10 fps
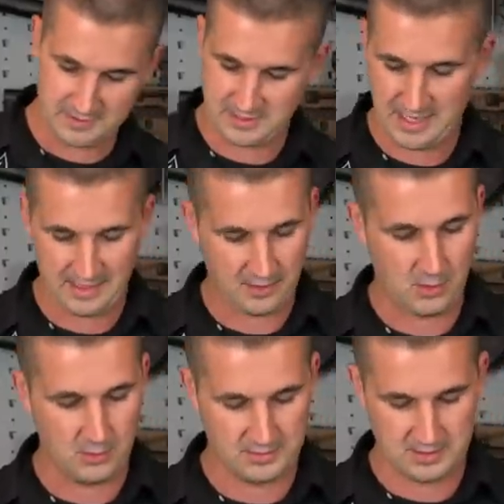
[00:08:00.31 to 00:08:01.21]
the stack
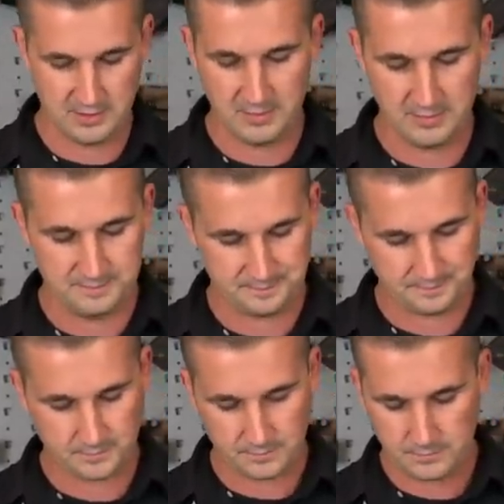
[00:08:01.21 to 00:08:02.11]
all assembled,
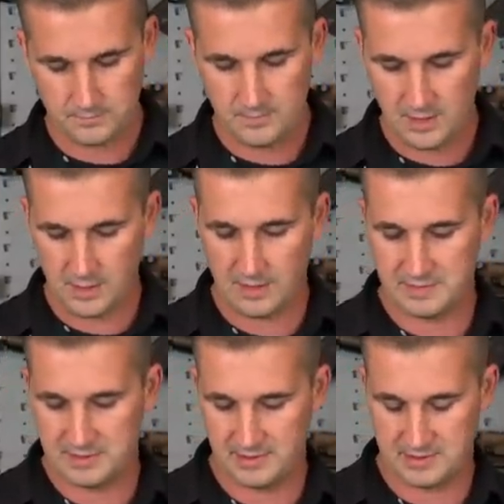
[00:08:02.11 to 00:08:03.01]

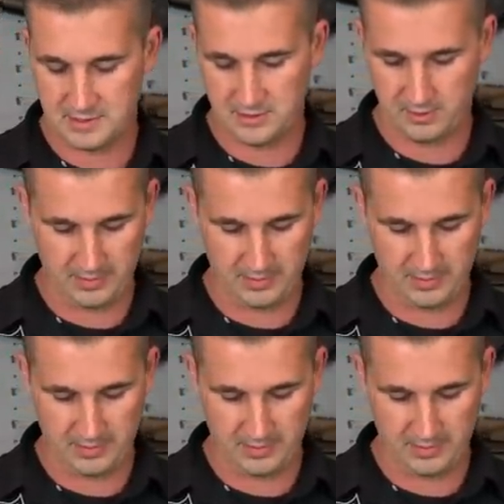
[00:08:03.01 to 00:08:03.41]
Obviously this is your